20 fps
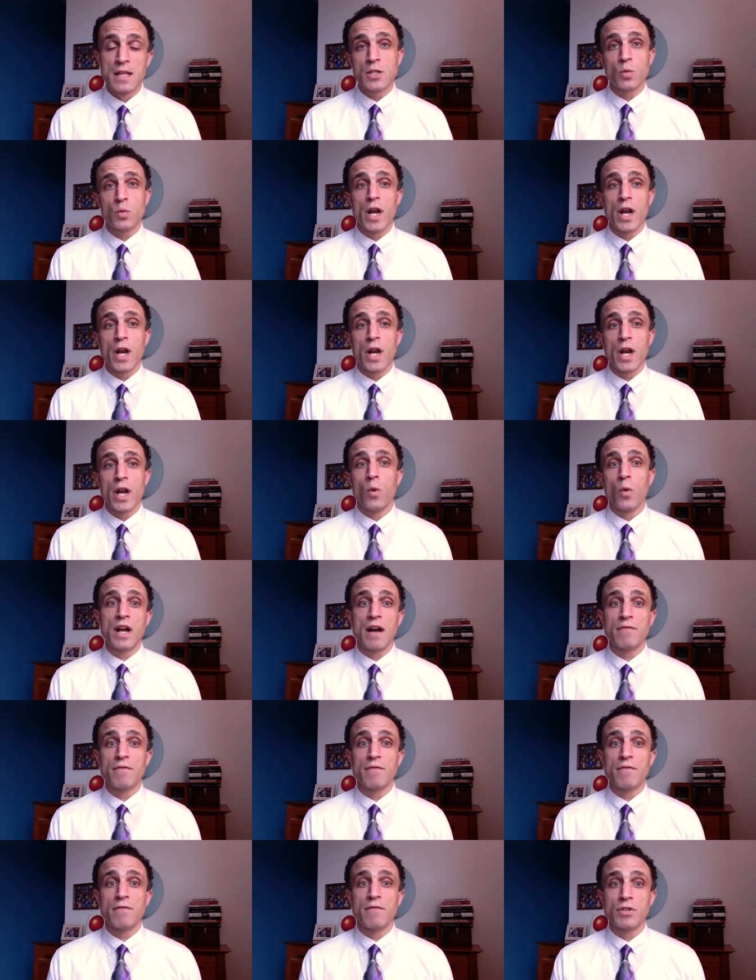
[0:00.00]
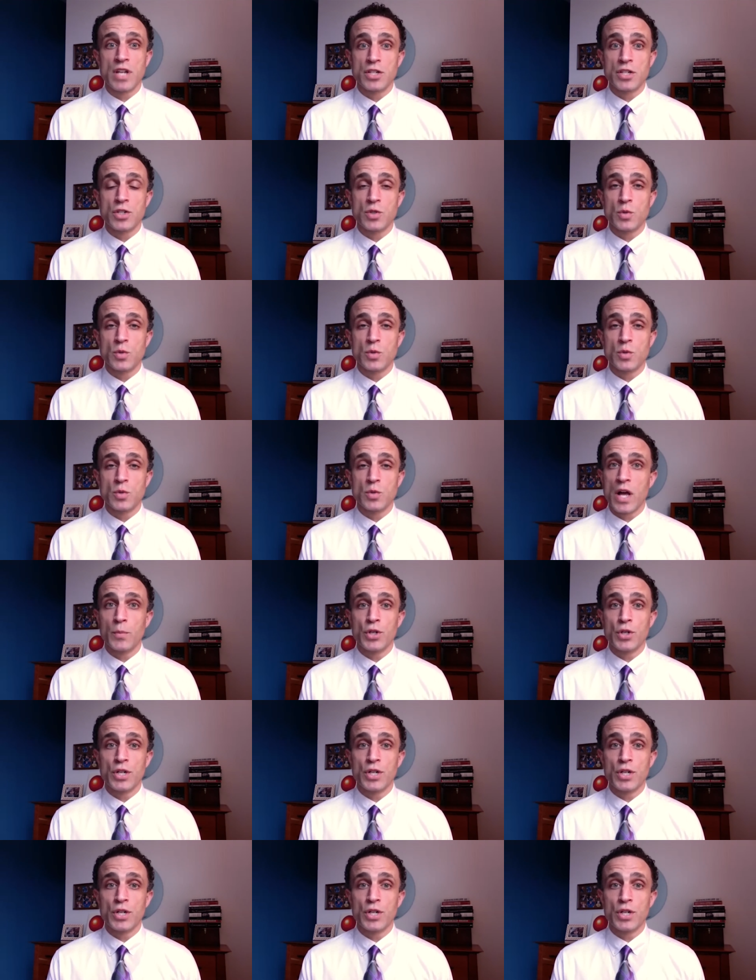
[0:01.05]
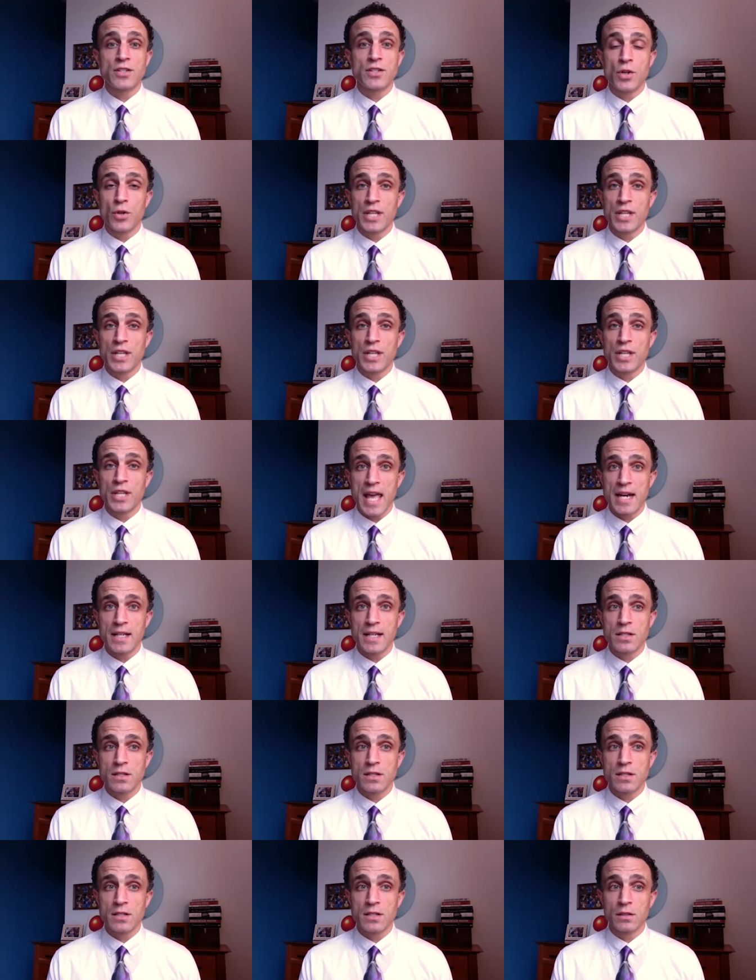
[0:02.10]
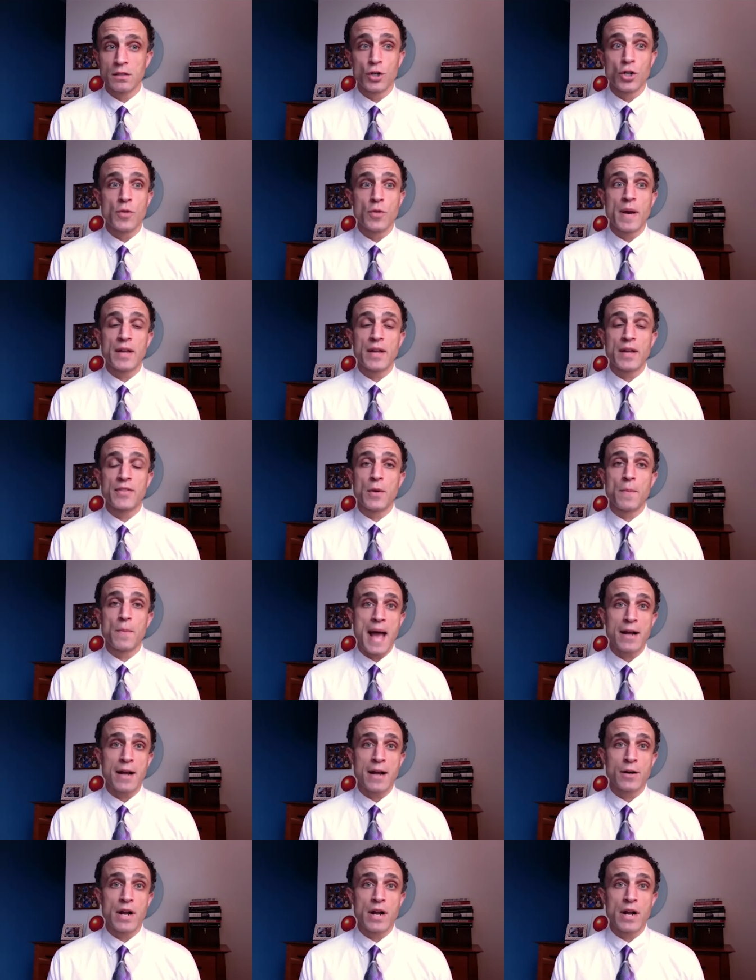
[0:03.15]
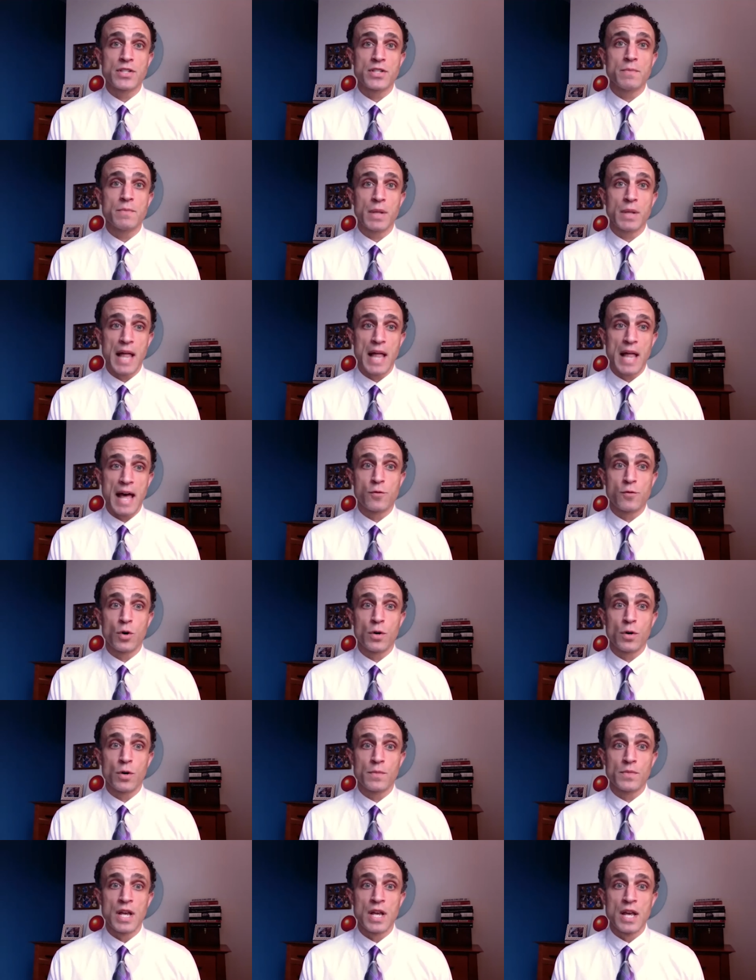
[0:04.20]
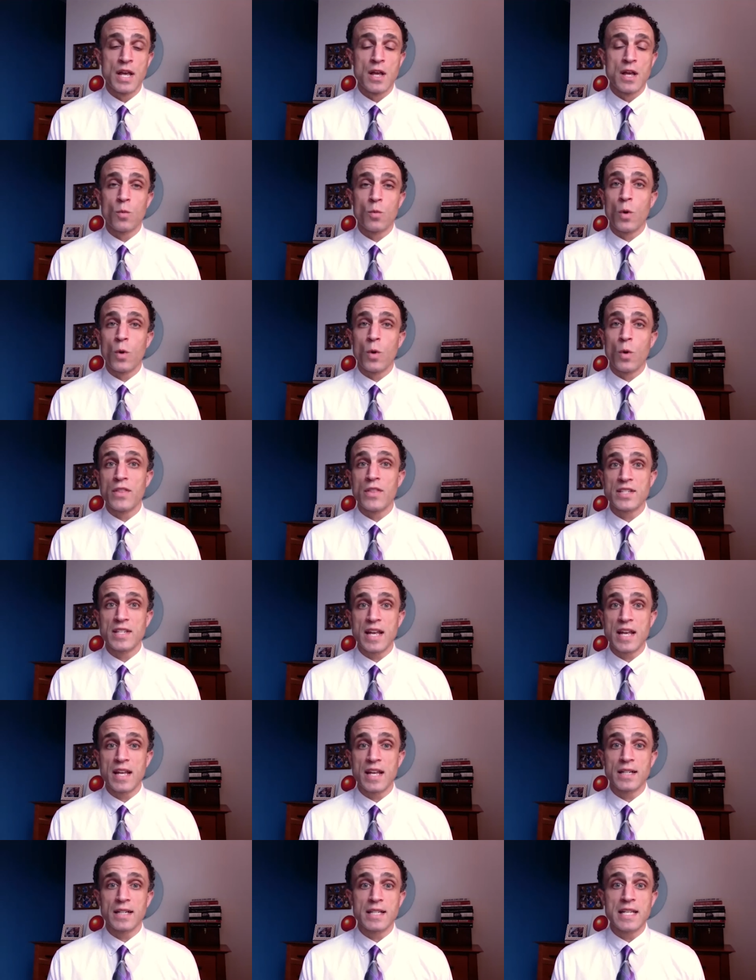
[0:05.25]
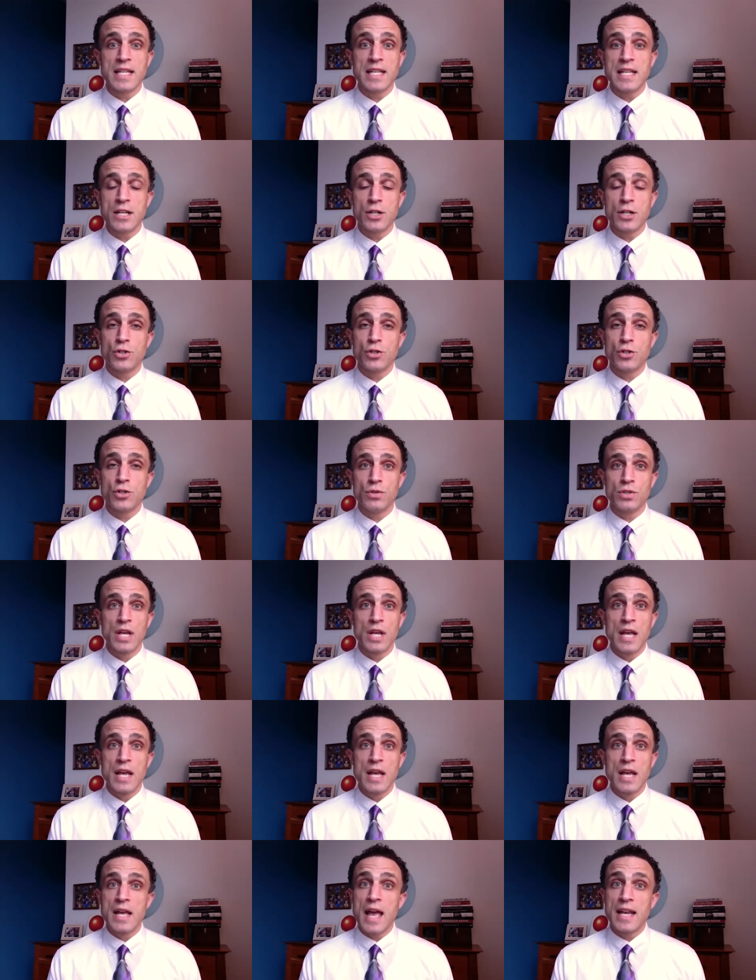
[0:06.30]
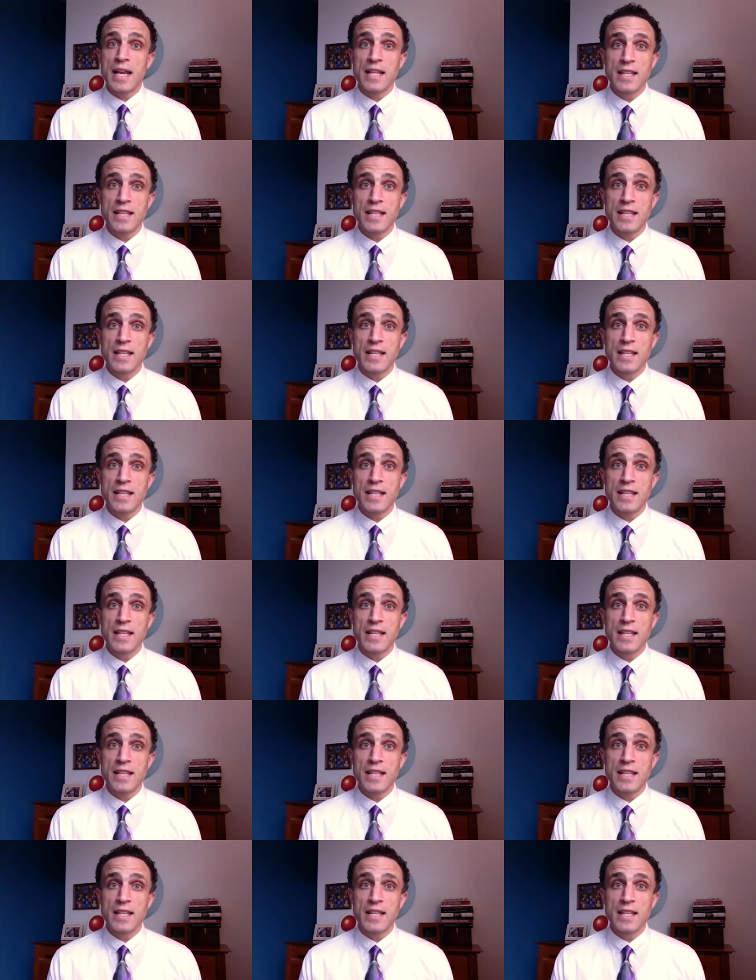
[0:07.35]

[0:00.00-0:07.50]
These one-on-one conversations will help you to get to know the candidates, learn about their backgrounds and platforms, where they stand on key issues,